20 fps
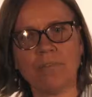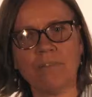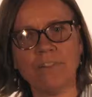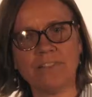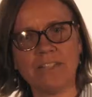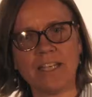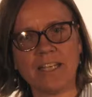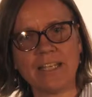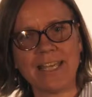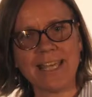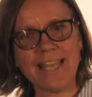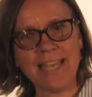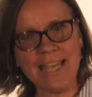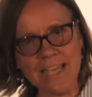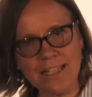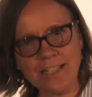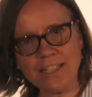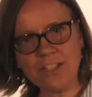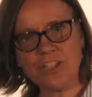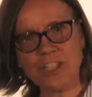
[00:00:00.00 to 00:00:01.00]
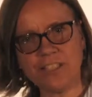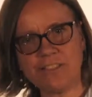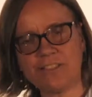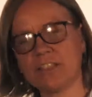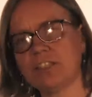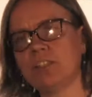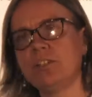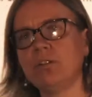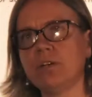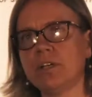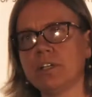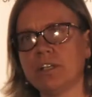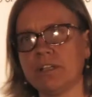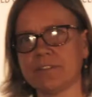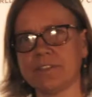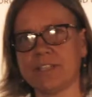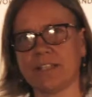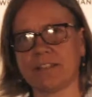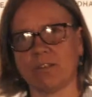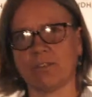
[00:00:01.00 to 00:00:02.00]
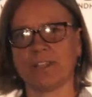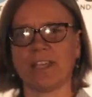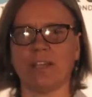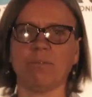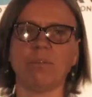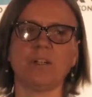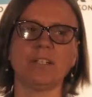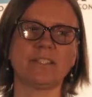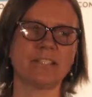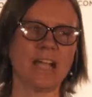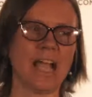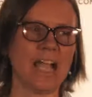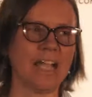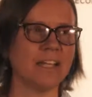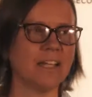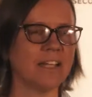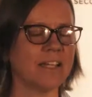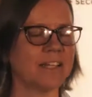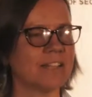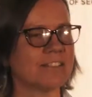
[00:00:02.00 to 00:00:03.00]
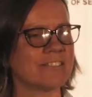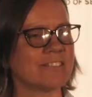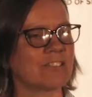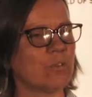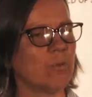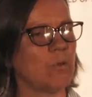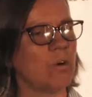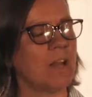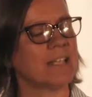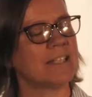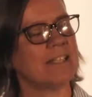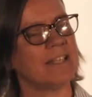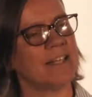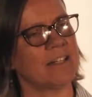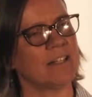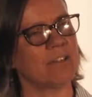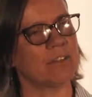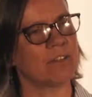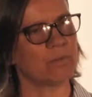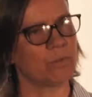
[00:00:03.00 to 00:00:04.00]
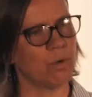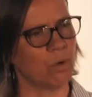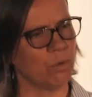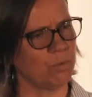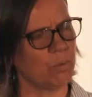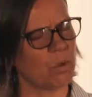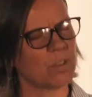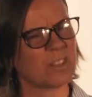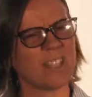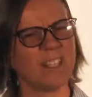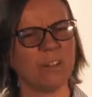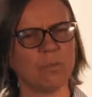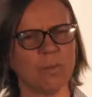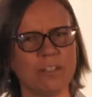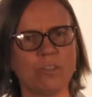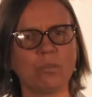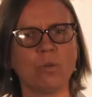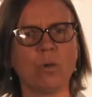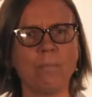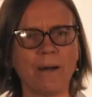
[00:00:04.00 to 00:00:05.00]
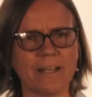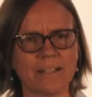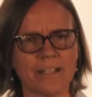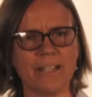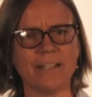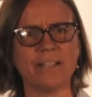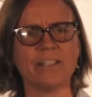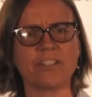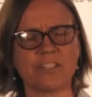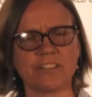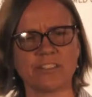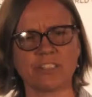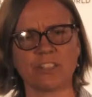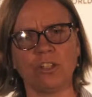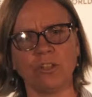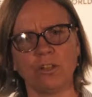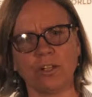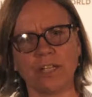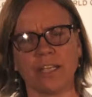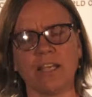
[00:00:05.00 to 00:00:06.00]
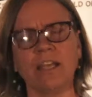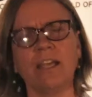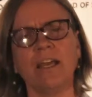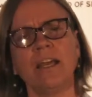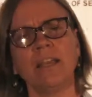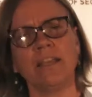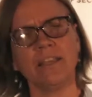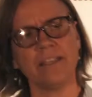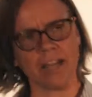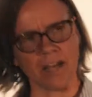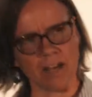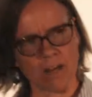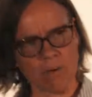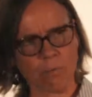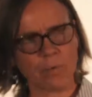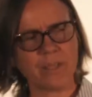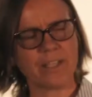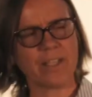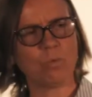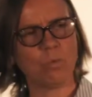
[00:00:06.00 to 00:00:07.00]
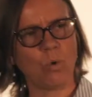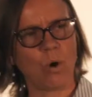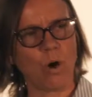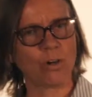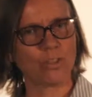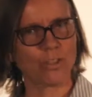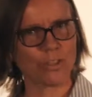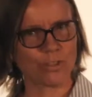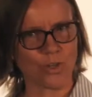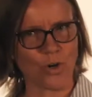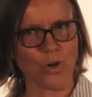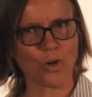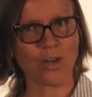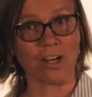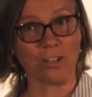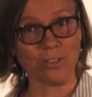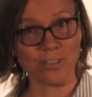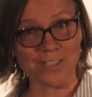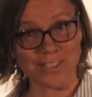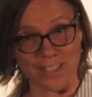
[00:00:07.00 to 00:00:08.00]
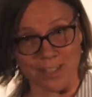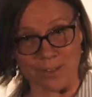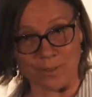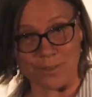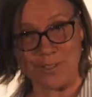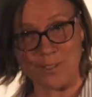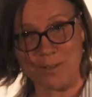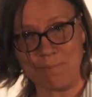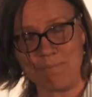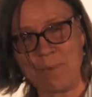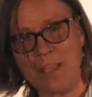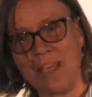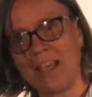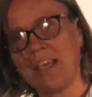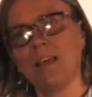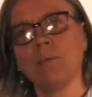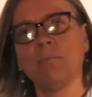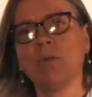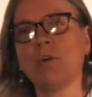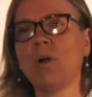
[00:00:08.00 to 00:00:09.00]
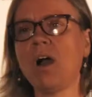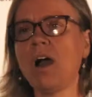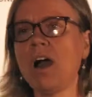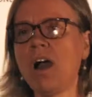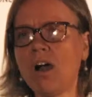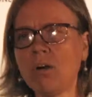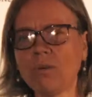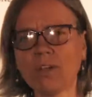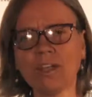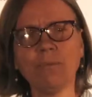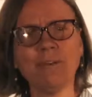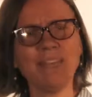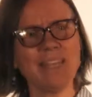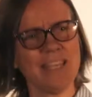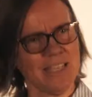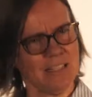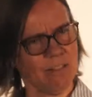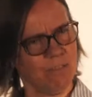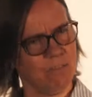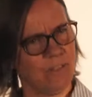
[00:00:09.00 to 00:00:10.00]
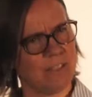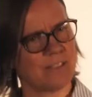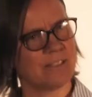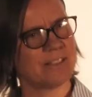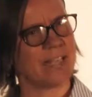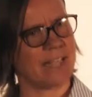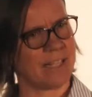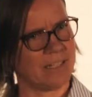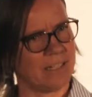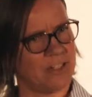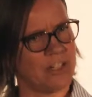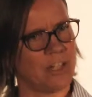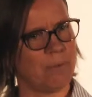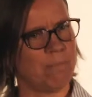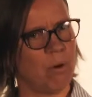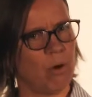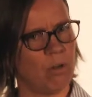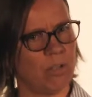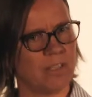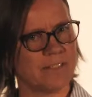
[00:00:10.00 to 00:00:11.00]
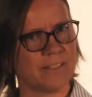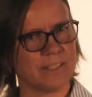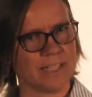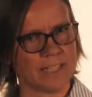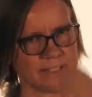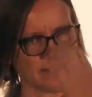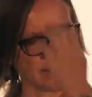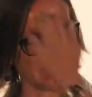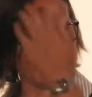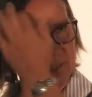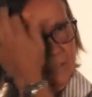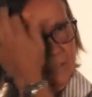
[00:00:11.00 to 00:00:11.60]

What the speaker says: if you take energy security, you say, okay, we're a tiny little school at the end of the road. What can we do about energy security? Yeah, we can walk the talk ourselves. But how can we influence the energy policy in St.